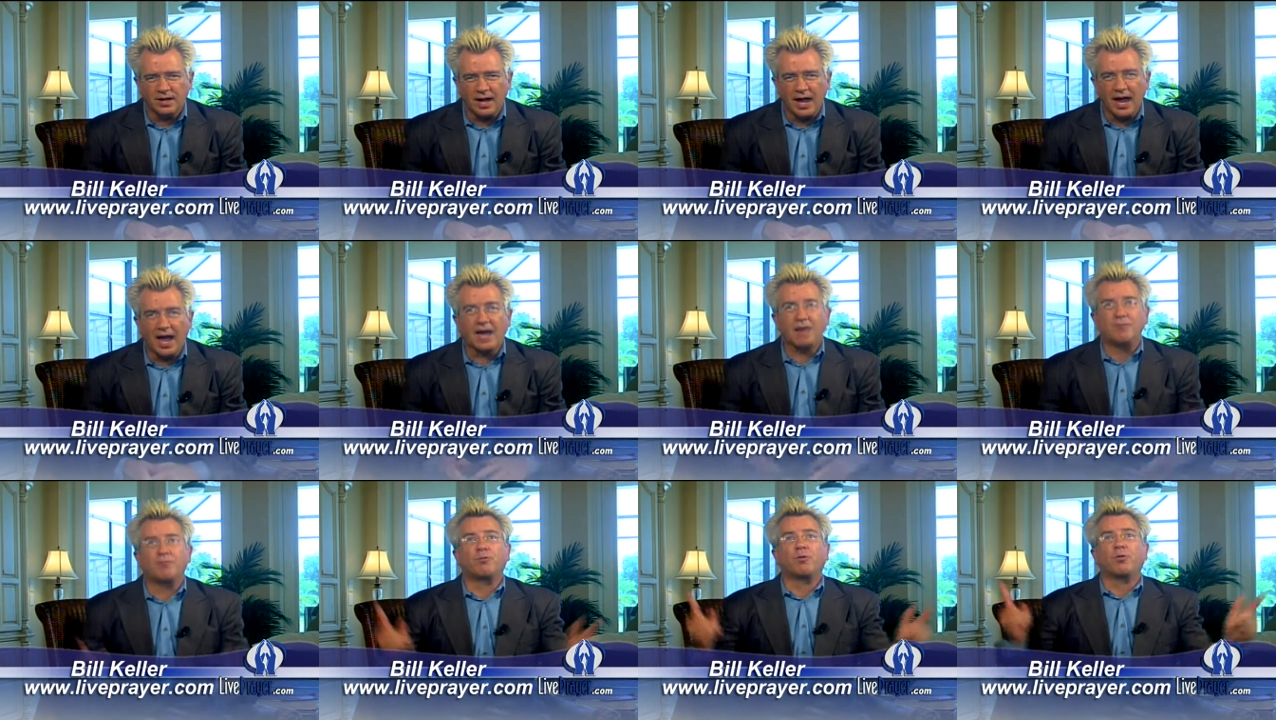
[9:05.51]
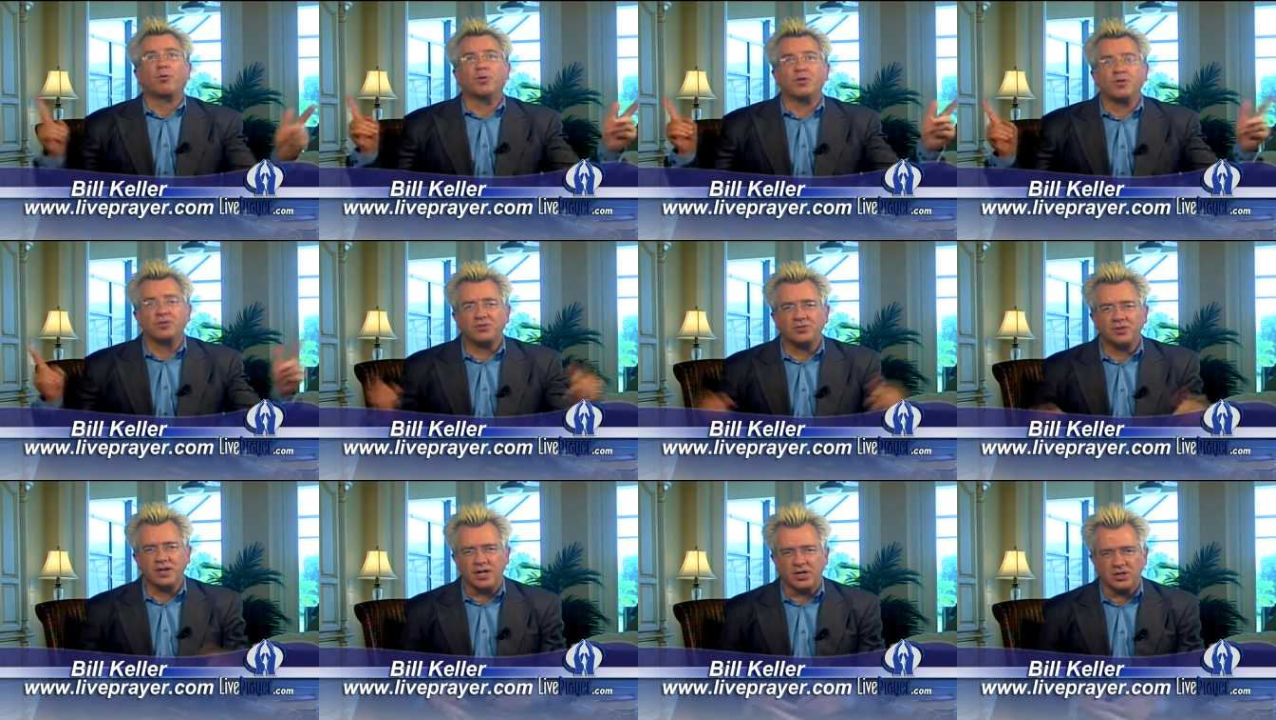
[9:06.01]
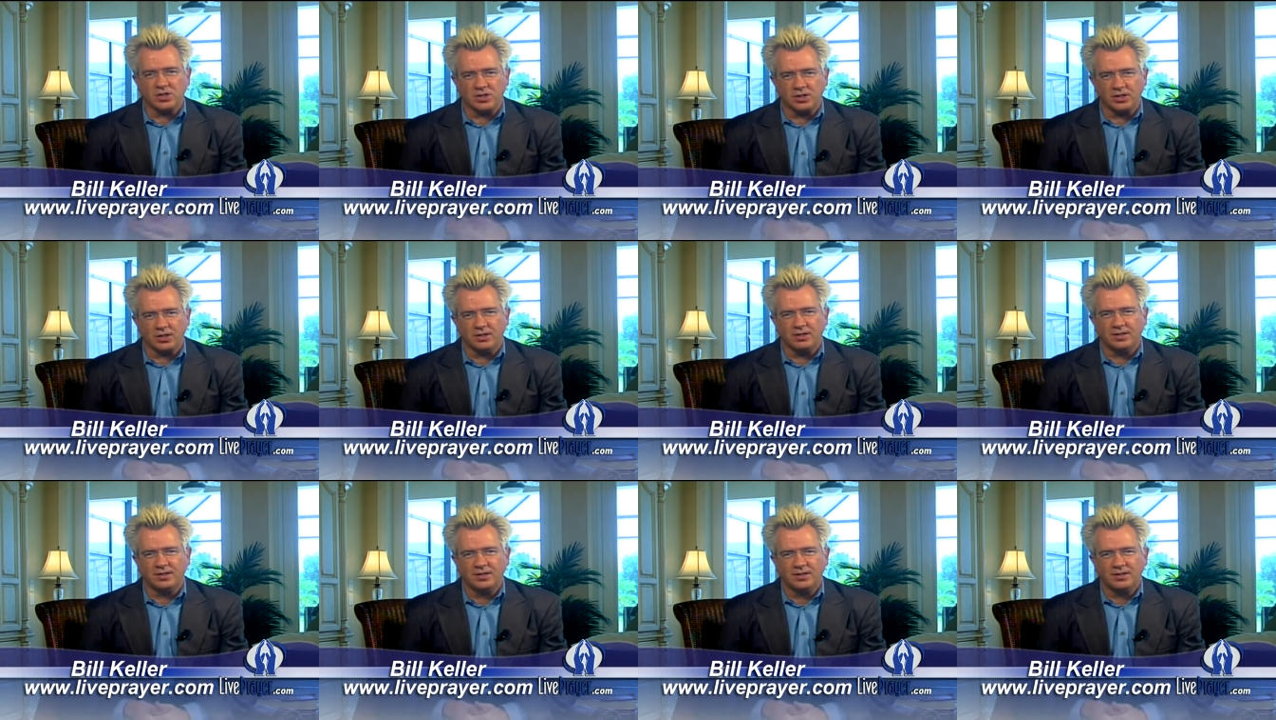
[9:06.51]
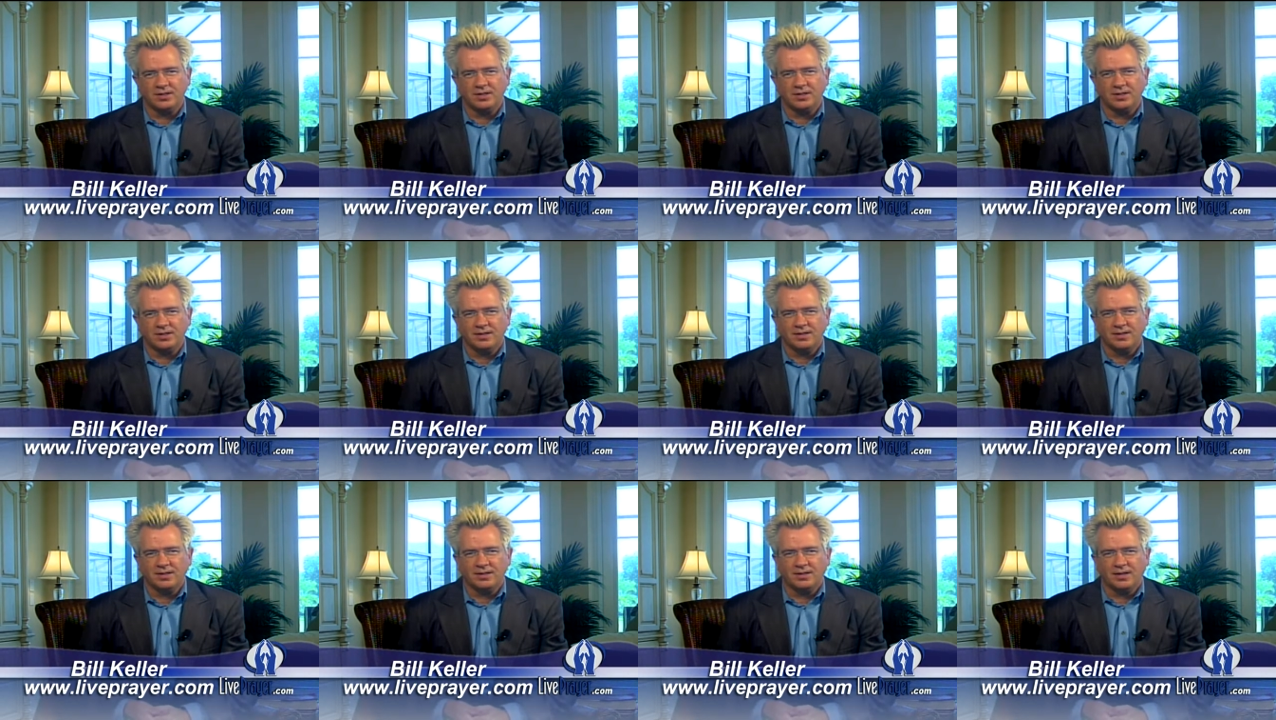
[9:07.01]
and for this nation.
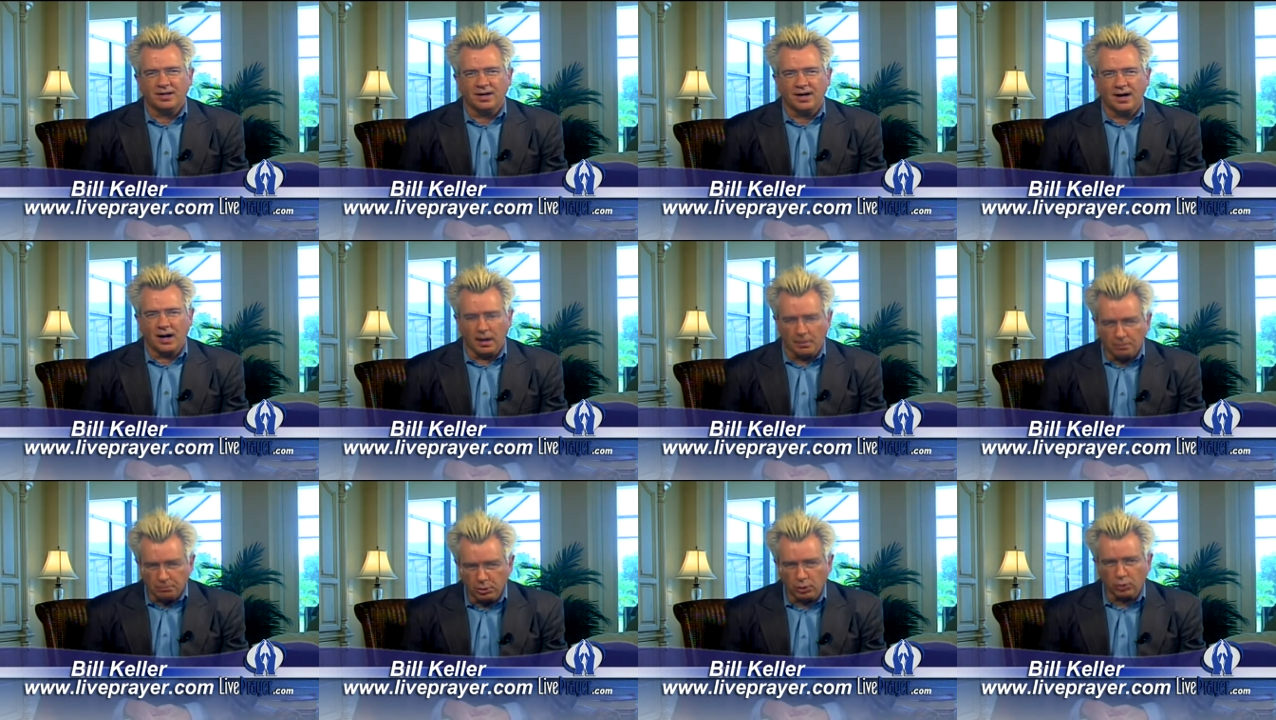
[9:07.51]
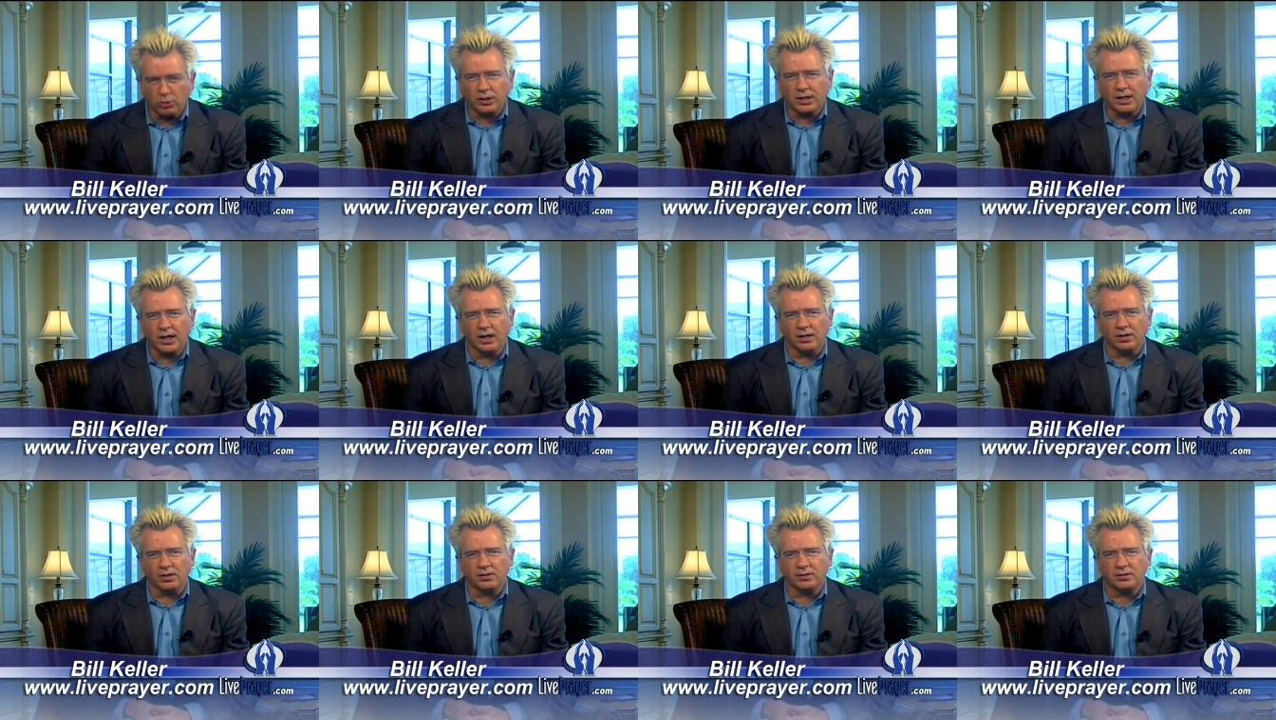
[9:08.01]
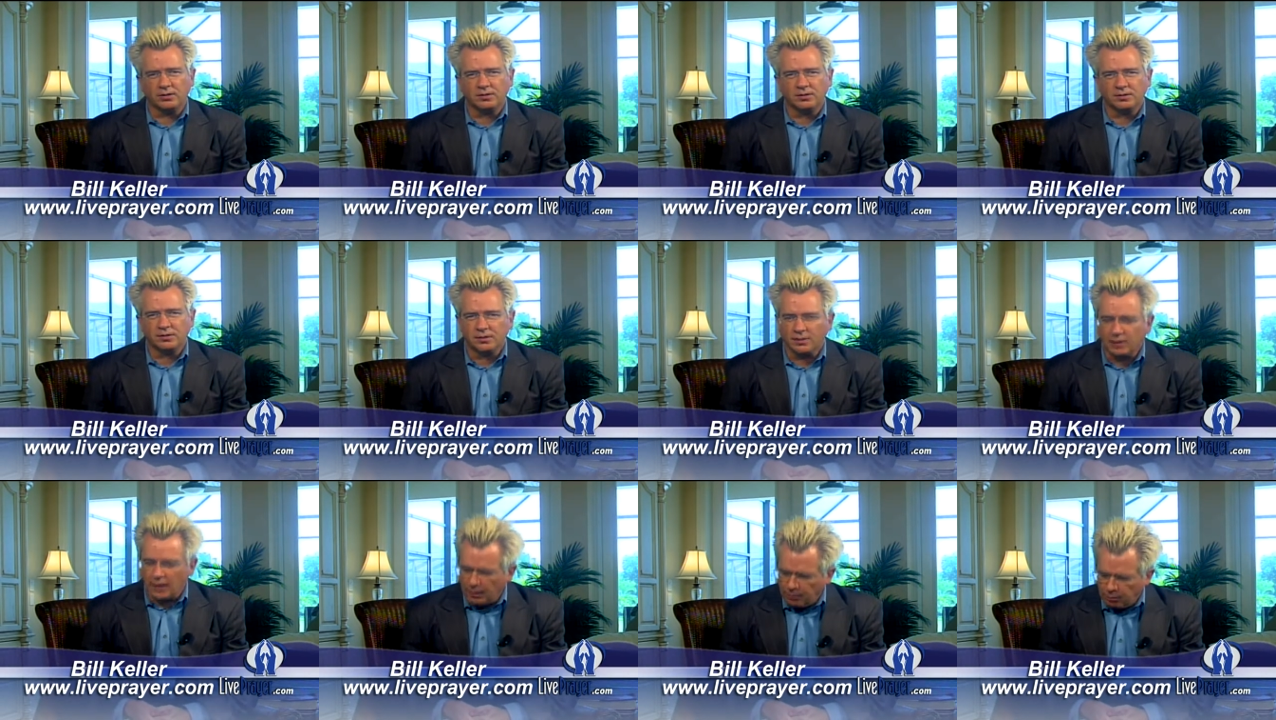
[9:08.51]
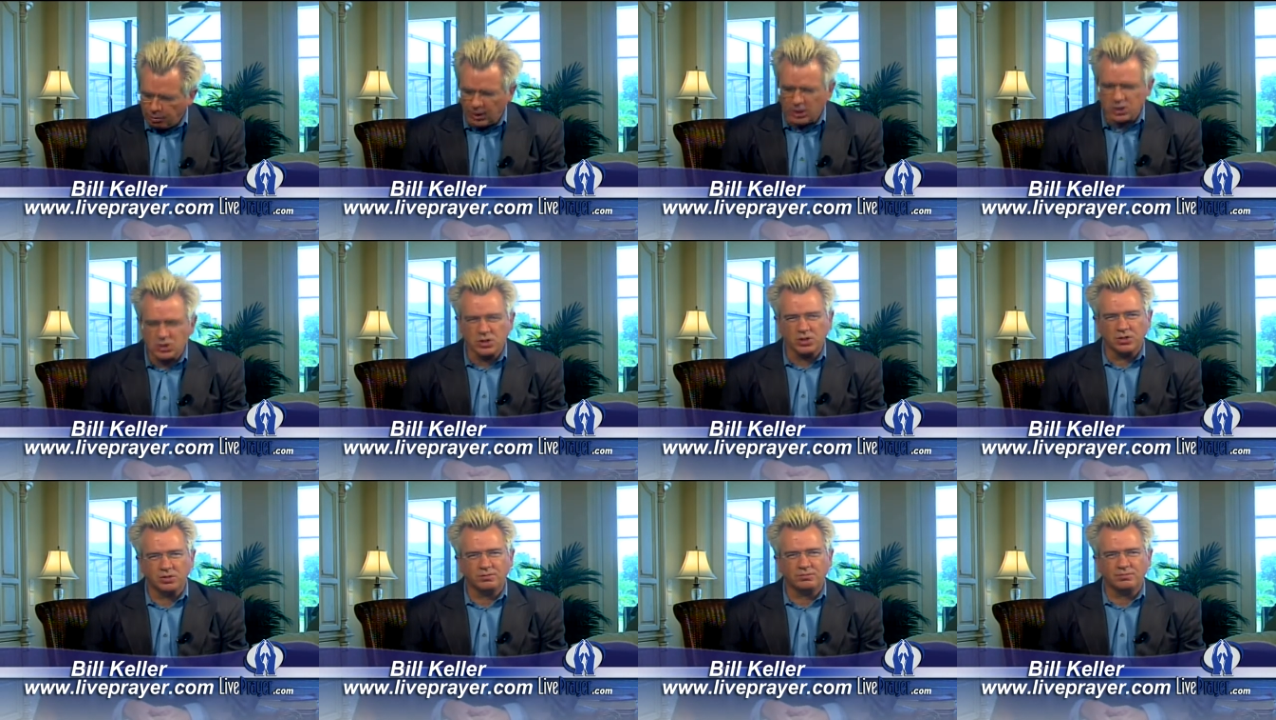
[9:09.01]
I'm Bill Keller. God
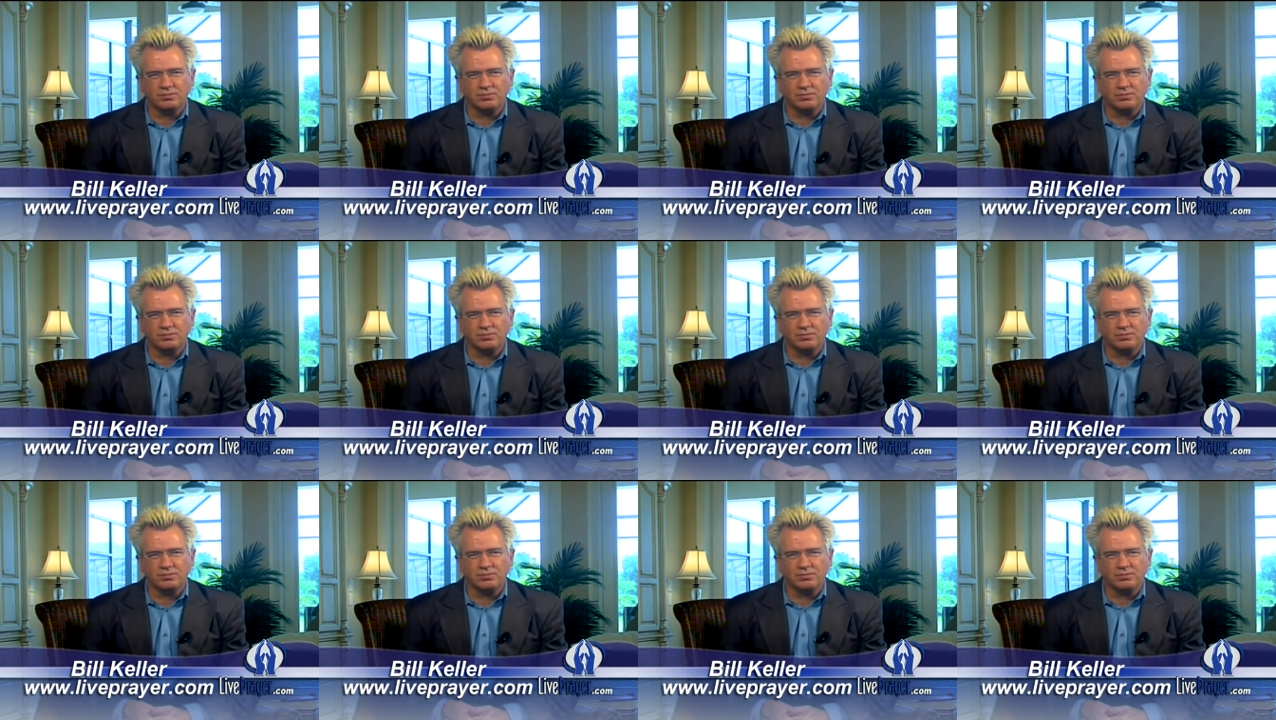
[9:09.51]
bless you.